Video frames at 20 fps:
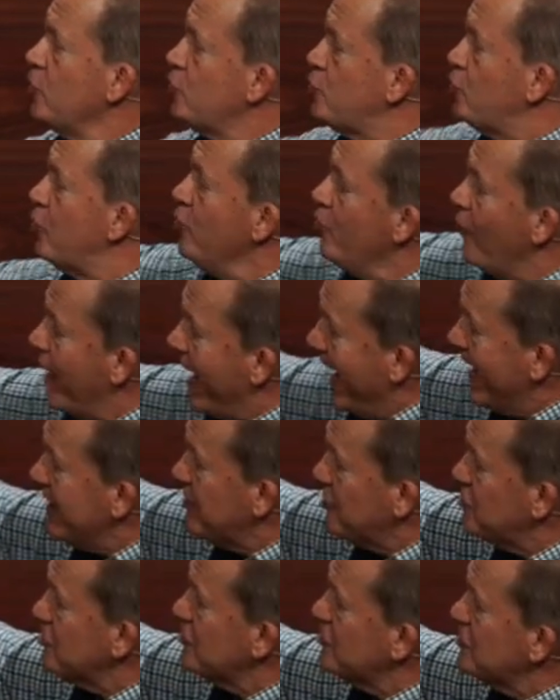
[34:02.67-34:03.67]
to
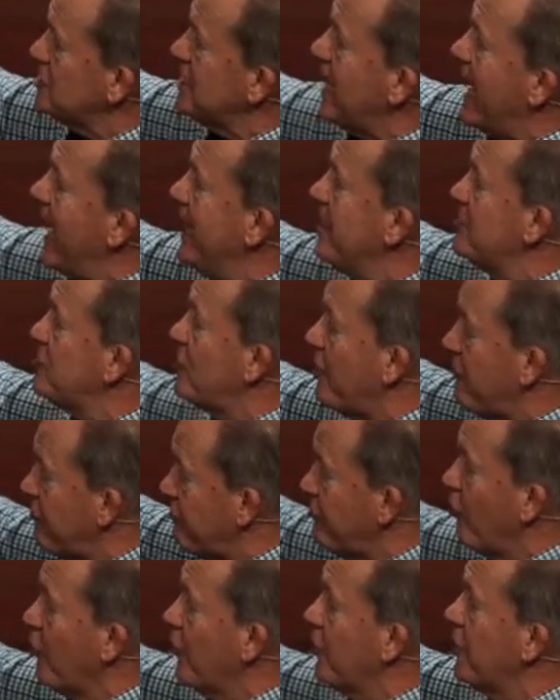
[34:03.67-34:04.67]
exercise
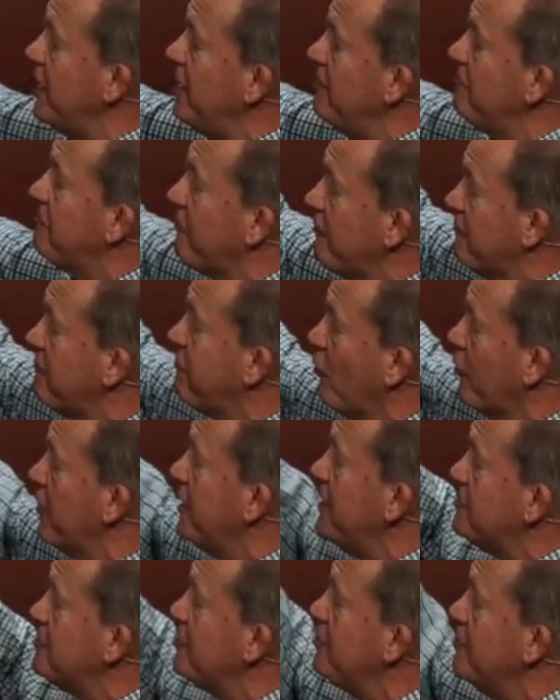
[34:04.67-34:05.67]
authority for
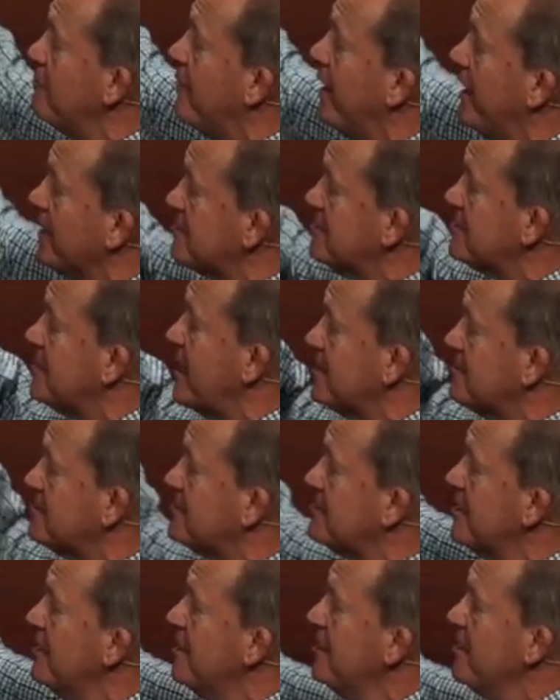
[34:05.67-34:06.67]
42 months,
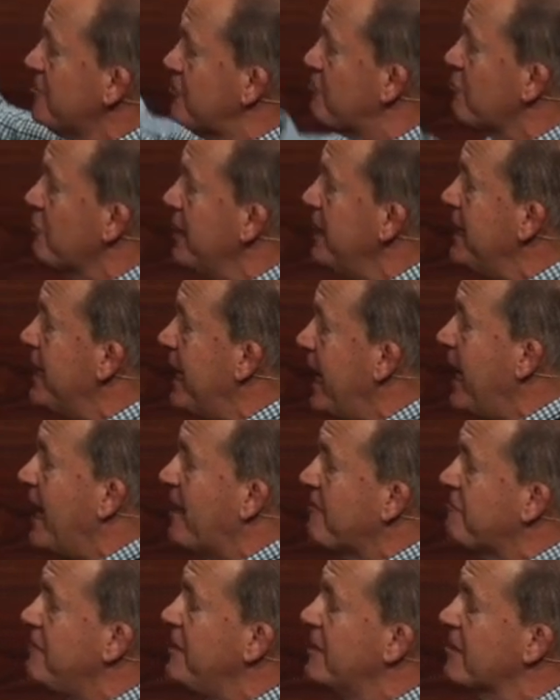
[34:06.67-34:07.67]
that's
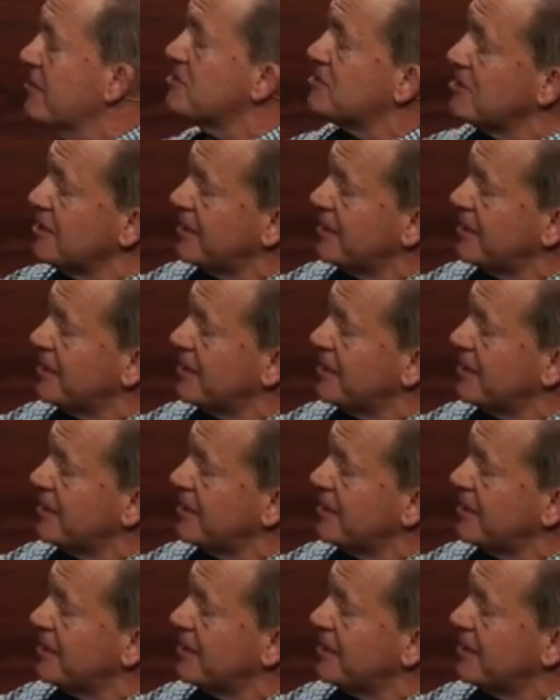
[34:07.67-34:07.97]
3.5 years.